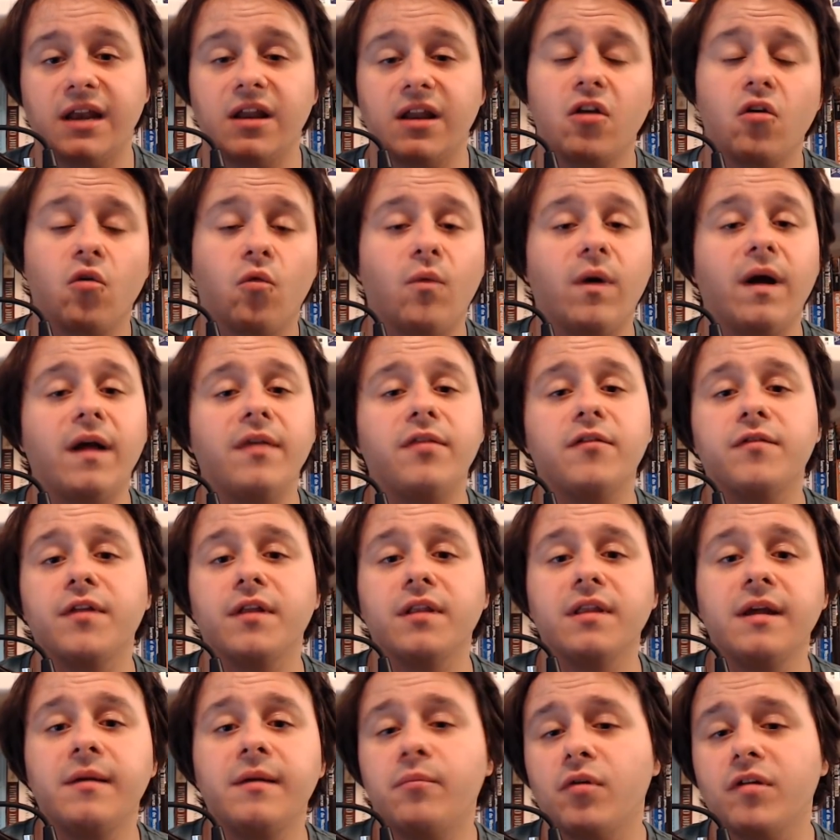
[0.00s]
Whether the
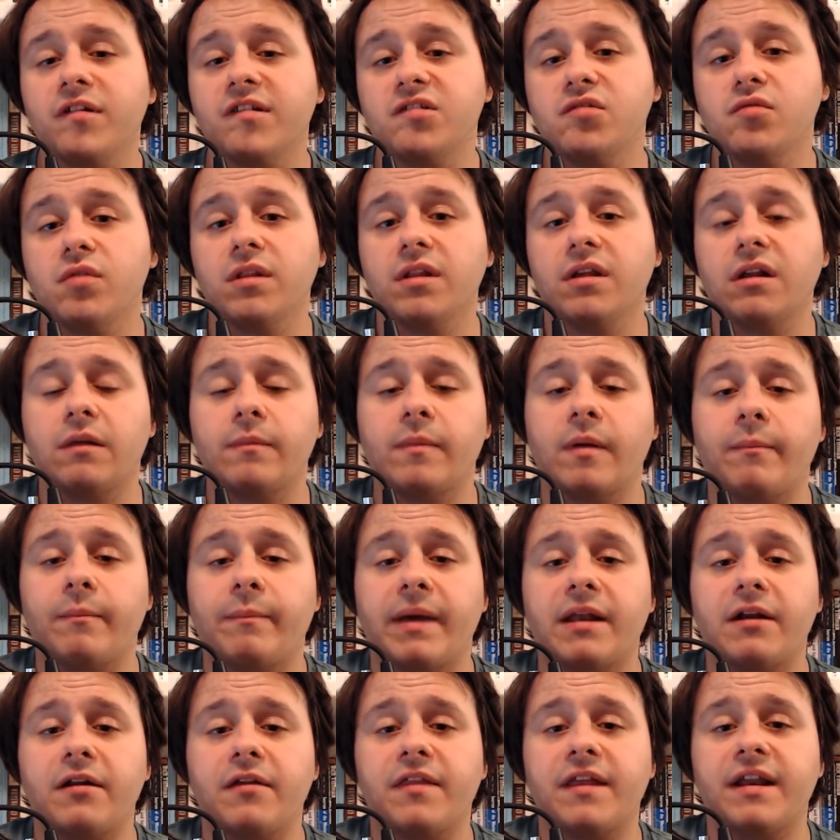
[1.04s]
Liberals do a little bit
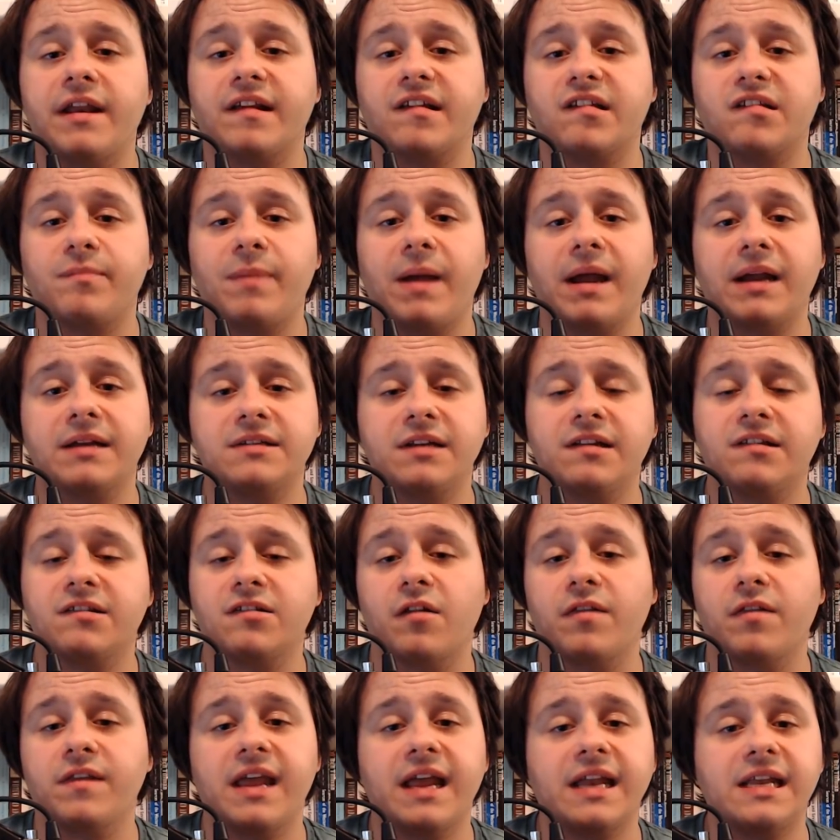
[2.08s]
better than expected so
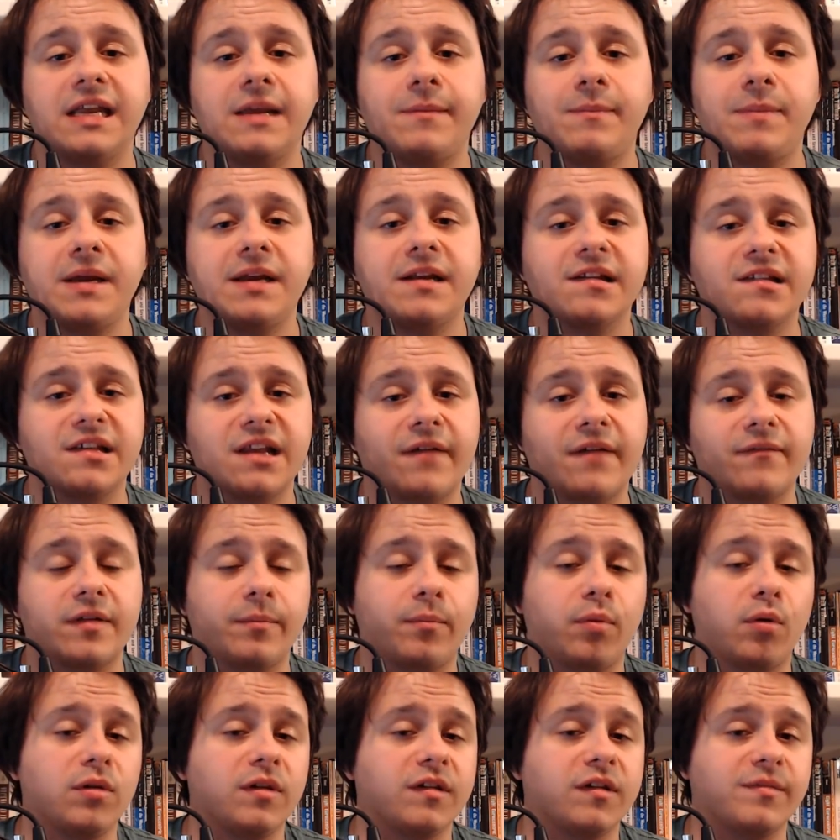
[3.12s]
the NDP doesn't have to
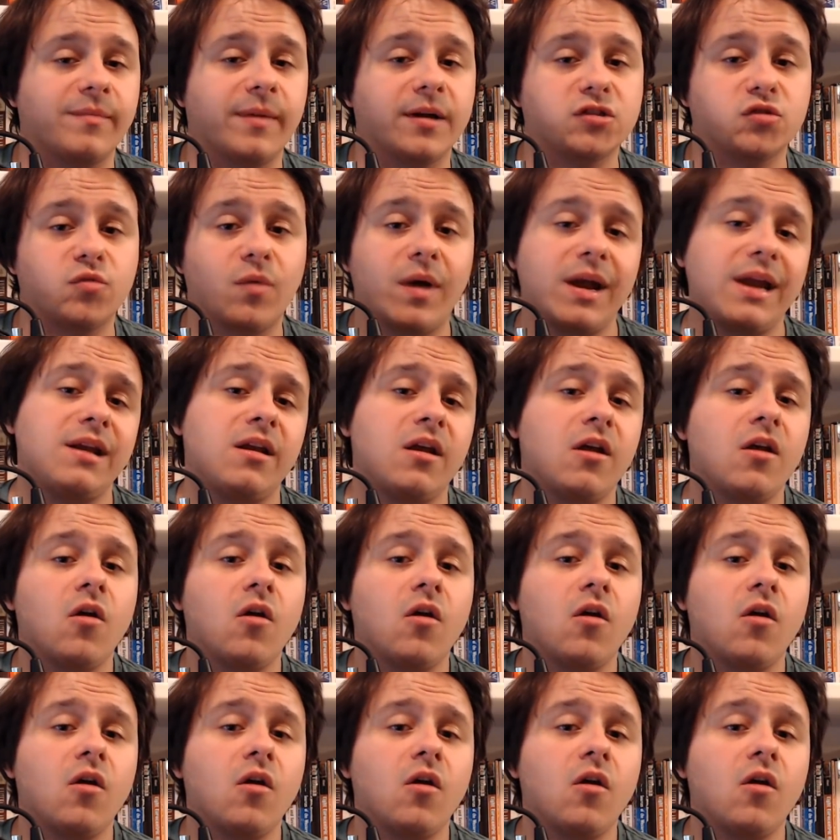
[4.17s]
pull as much weight,